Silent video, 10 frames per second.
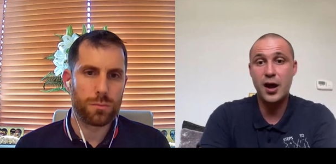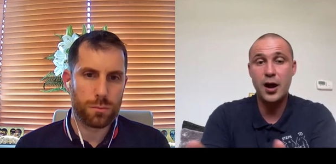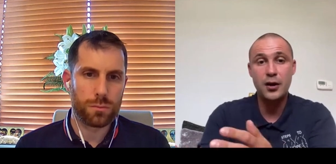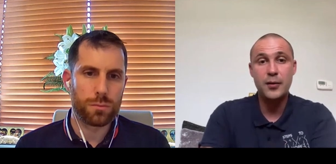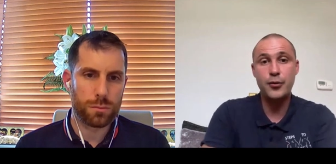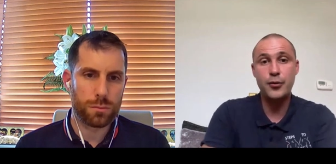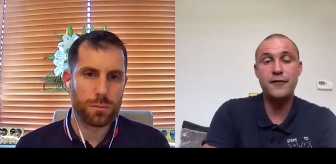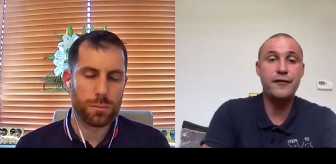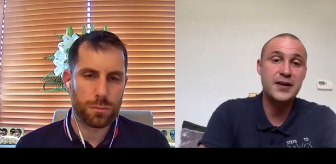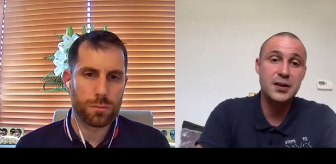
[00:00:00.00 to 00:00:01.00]
Speaker 1: start
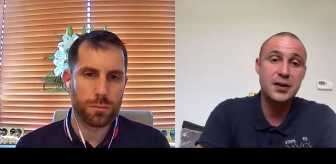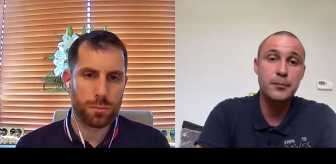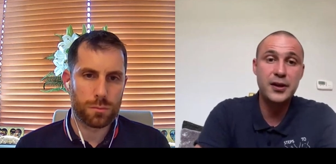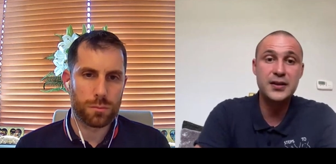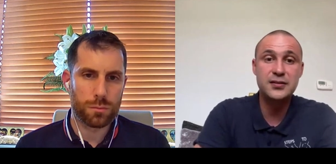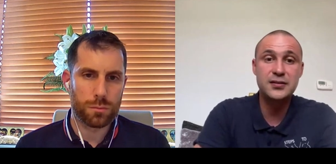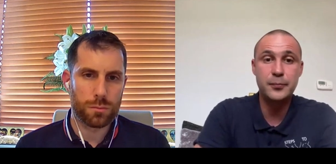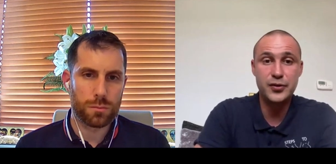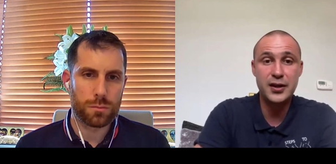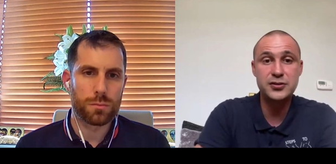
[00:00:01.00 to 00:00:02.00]
putting things in
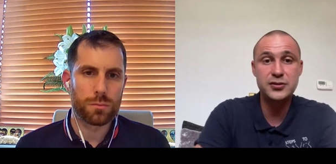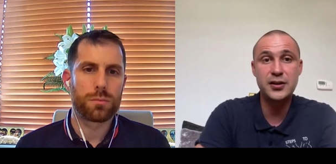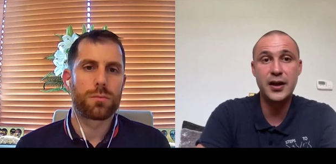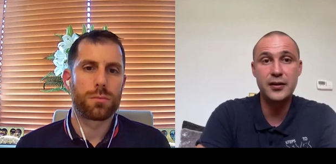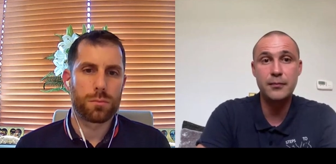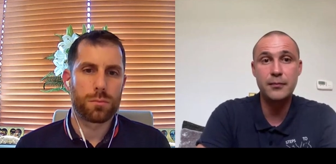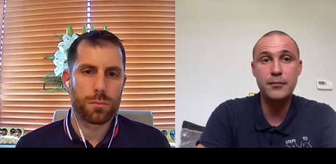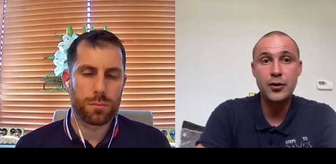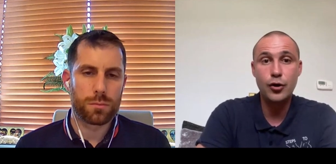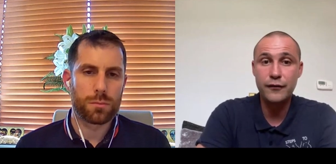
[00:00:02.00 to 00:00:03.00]
place to potentially getting
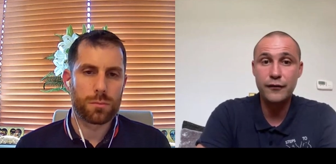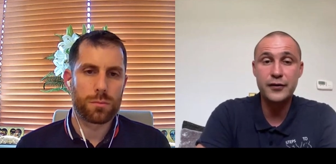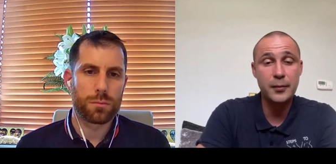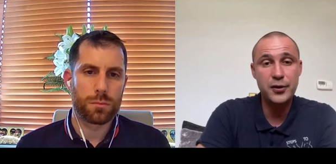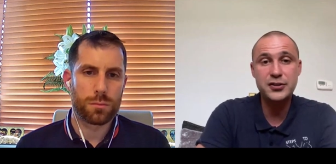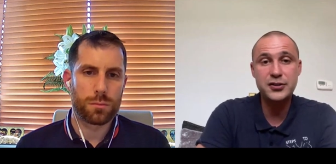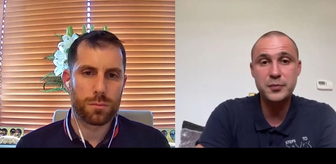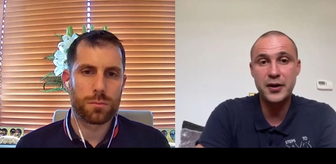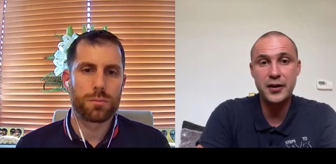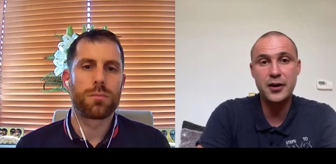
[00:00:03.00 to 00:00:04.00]
them offered a
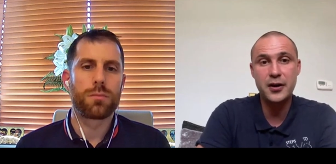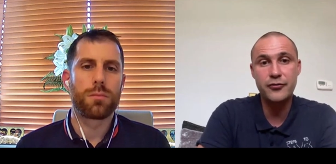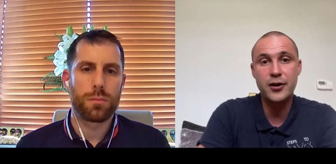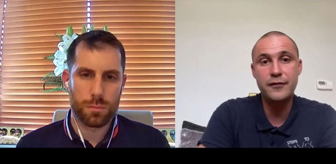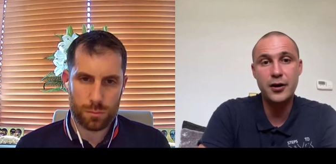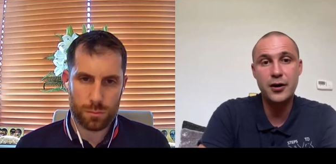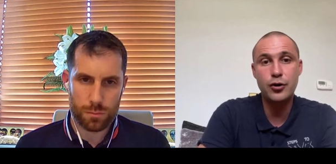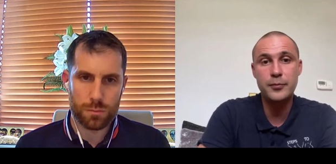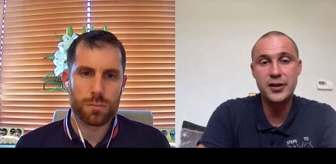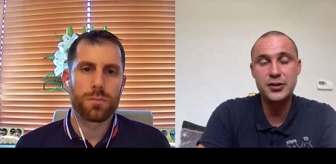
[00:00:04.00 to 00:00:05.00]
placement into our
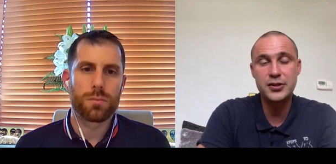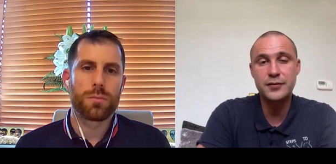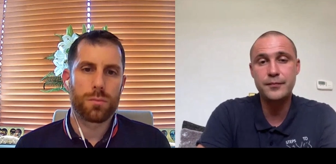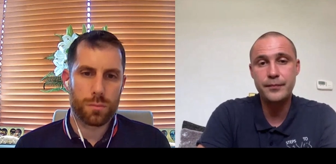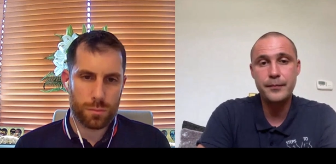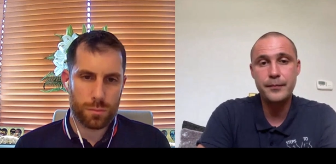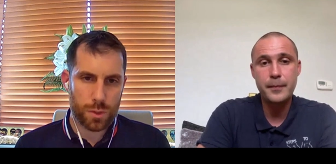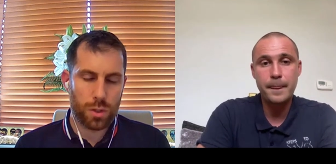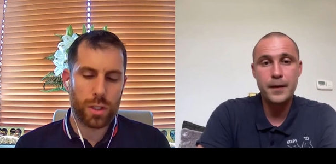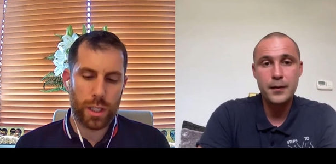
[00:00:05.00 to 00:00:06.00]
recovery accommodation.
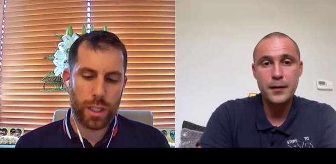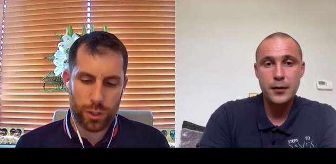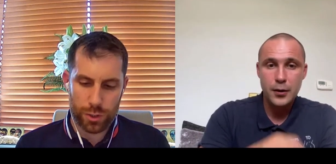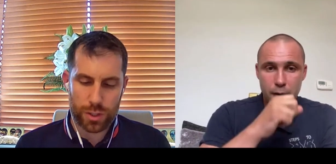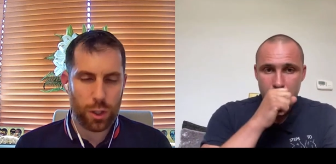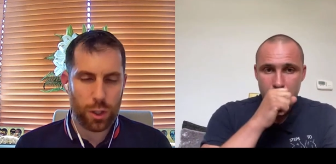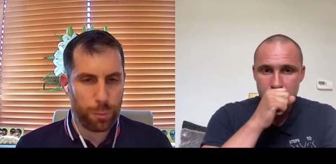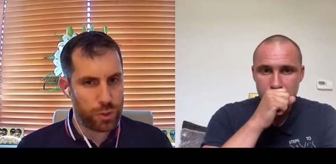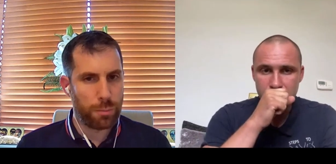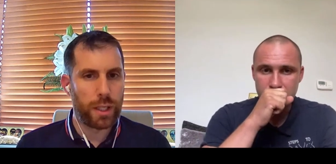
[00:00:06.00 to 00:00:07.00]
Speaker 2: Okay, good.
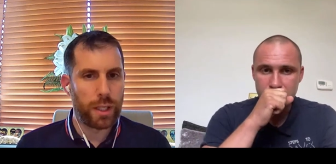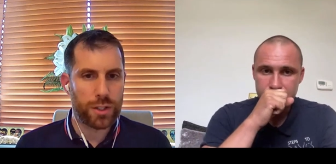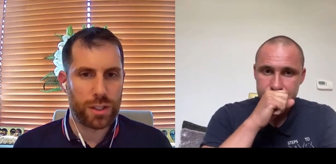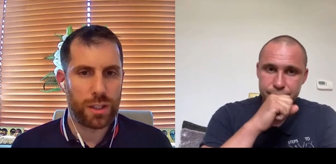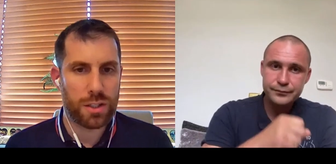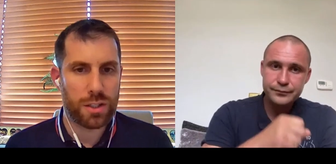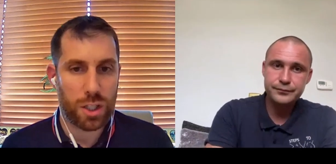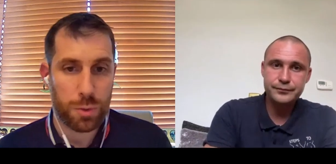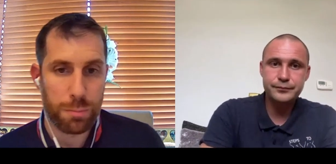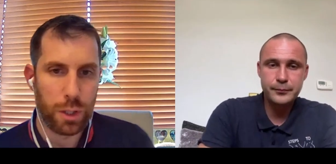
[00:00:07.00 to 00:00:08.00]
And I'll put some links in
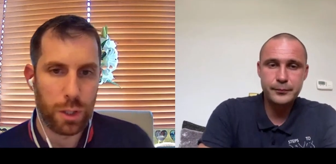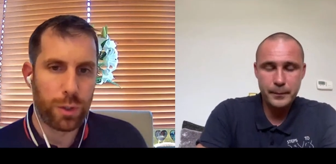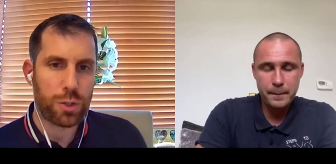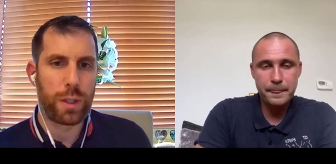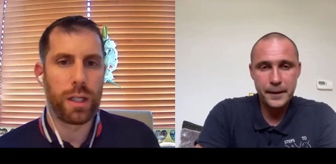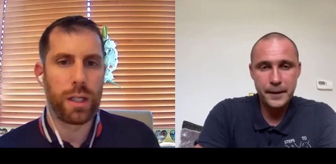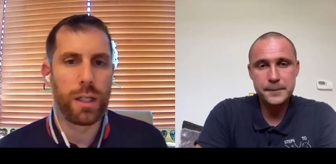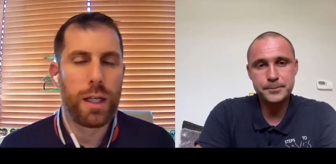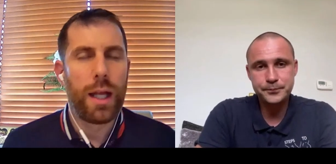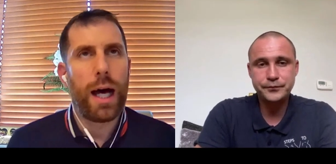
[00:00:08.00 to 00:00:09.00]
the description below as
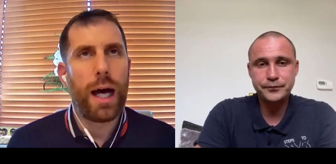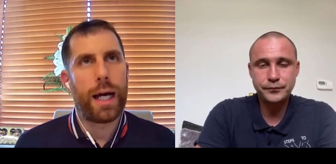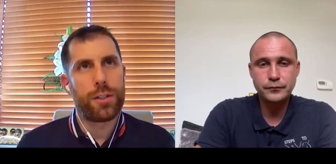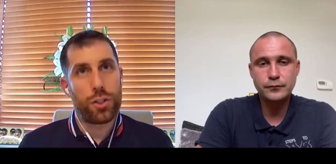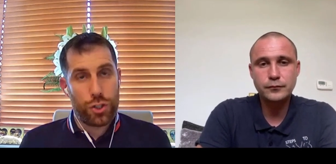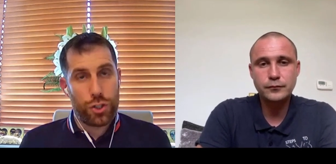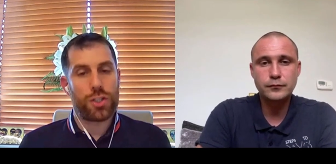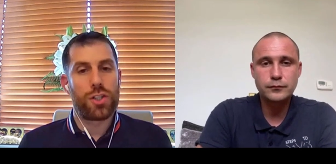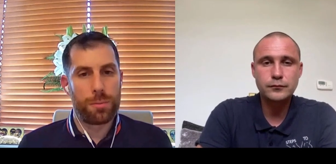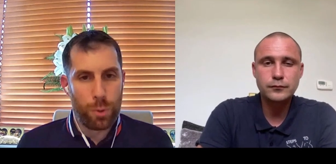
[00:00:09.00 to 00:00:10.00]
well. And
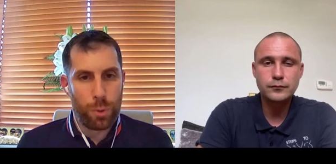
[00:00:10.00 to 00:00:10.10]
just as